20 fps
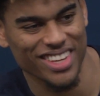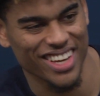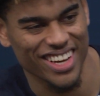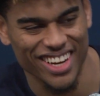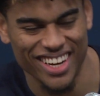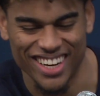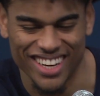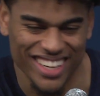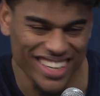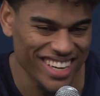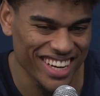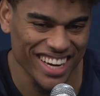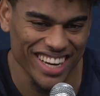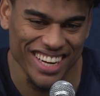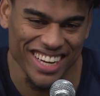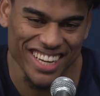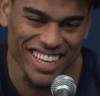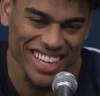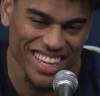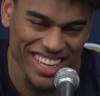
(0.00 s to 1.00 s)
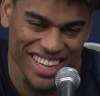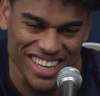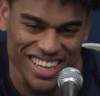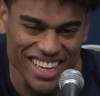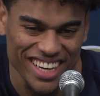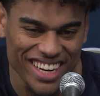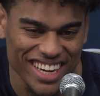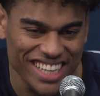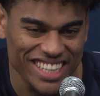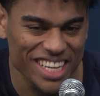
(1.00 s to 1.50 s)
No,
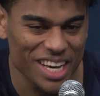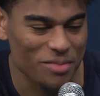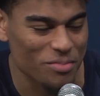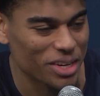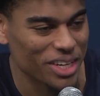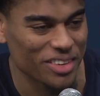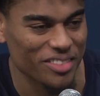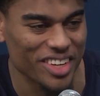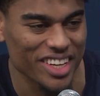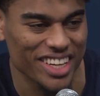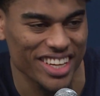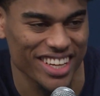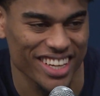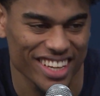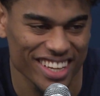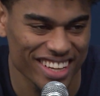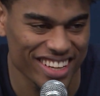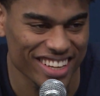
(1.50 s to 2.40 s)
it ain't that big of a hit.